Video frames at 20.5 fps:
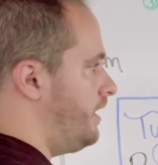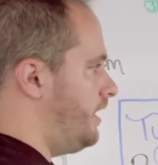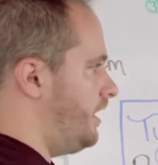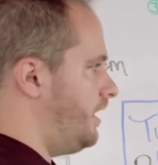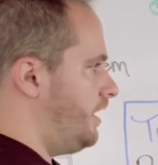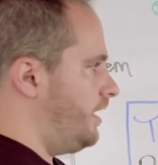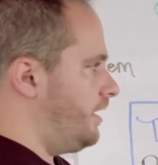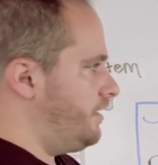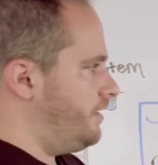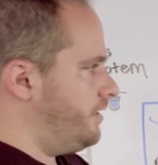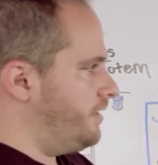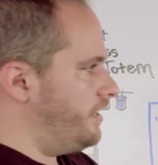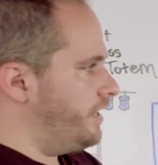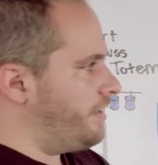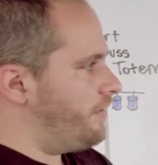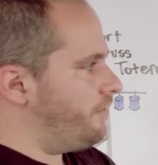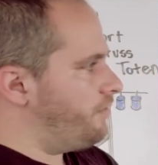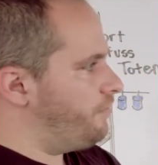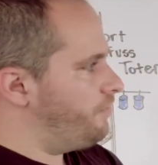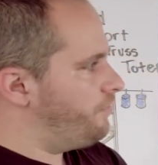
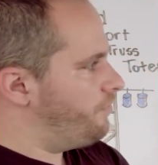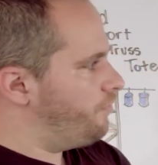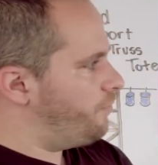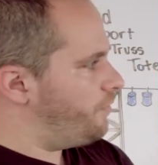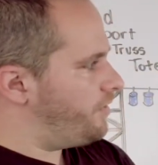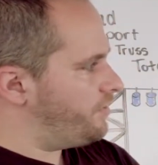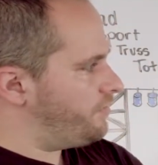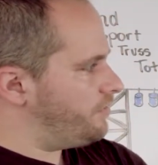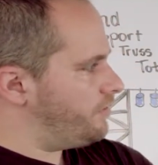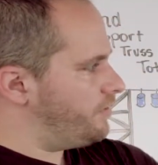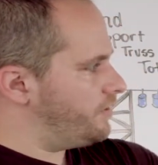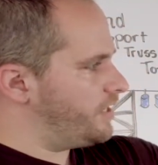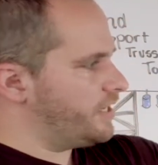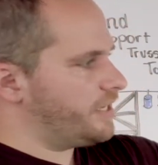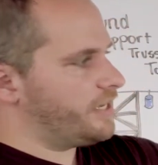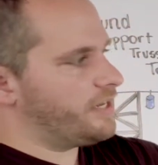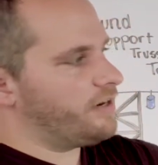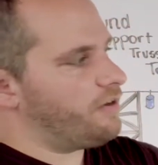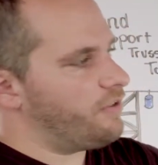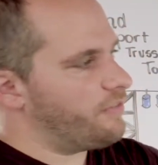Now, when you're
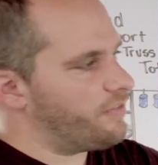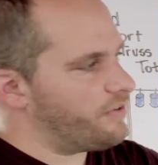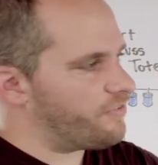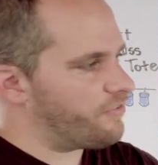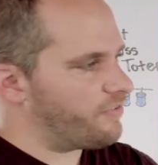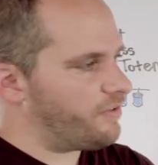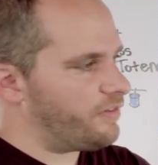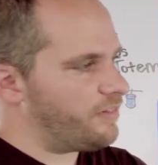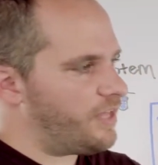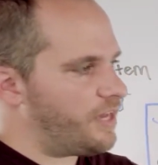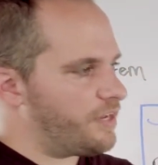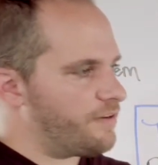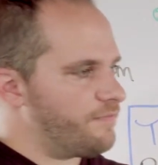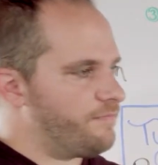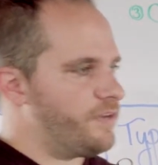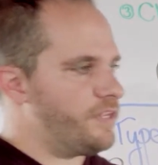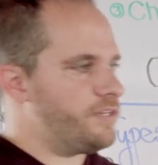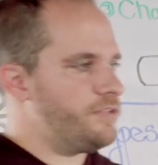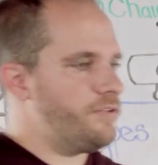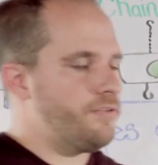looking at all this, a lot
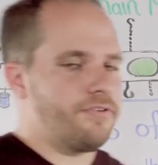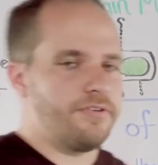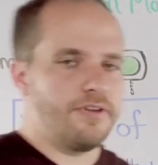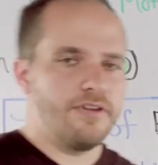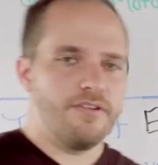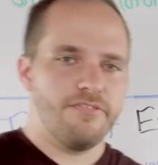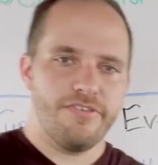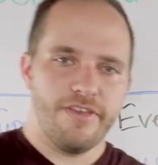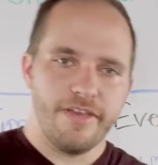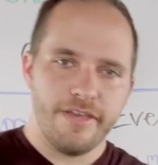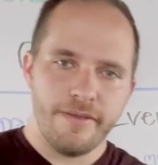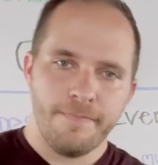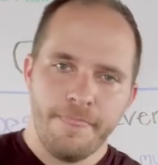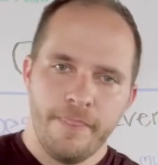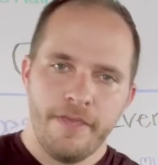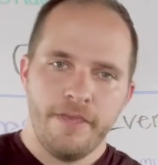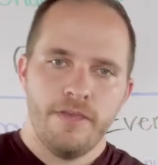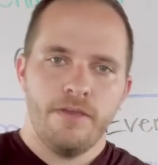of venues are going to say,